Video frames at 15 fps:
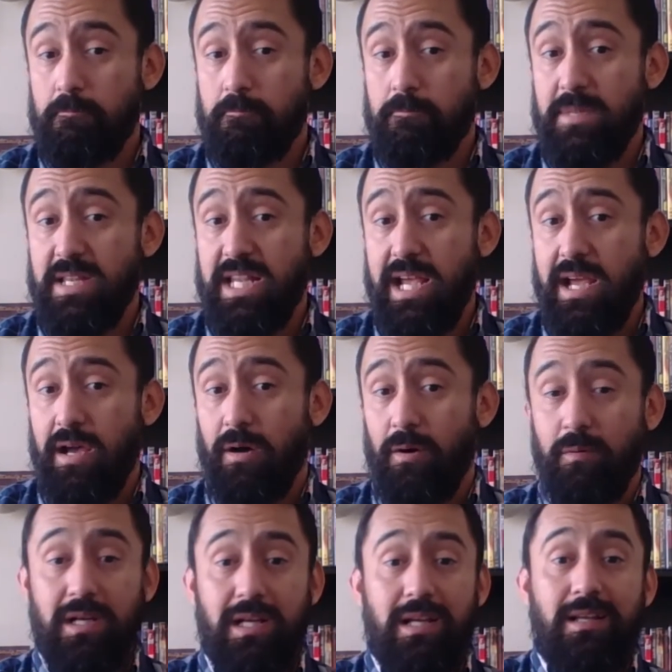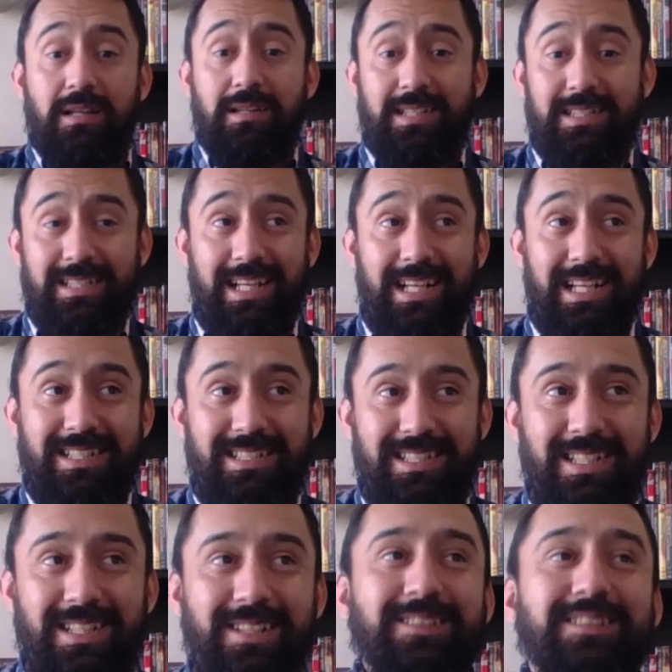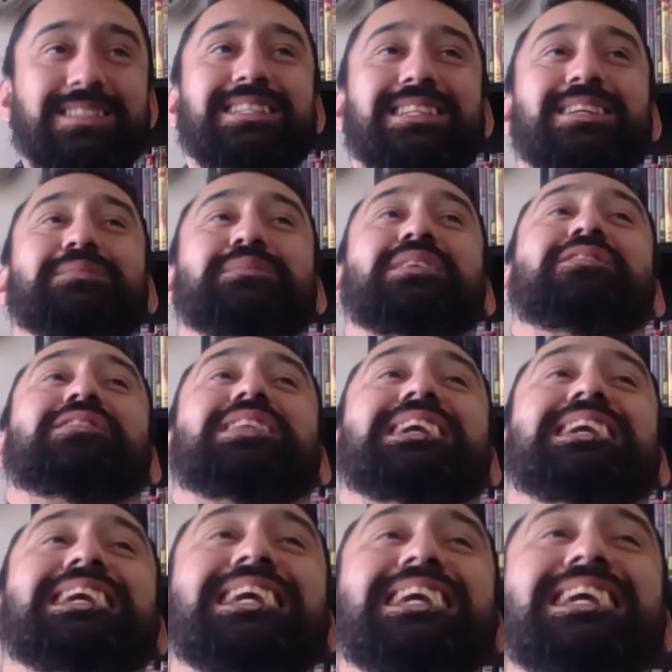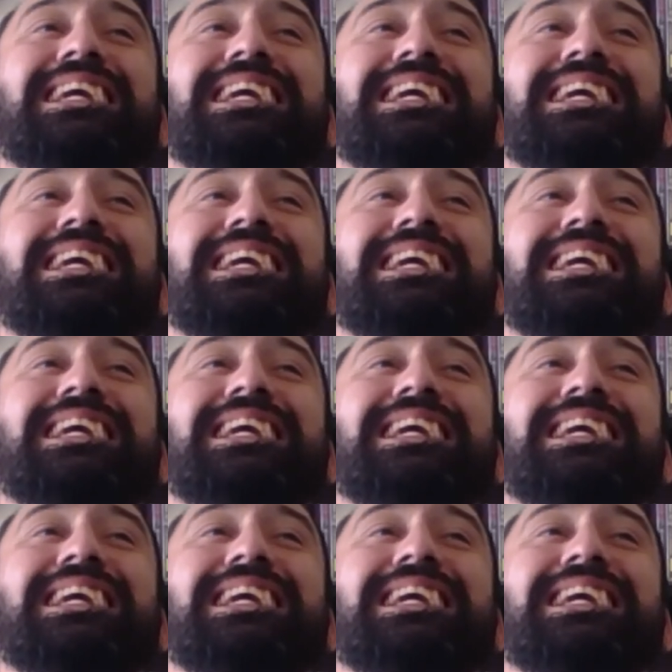Now, let's get into some of the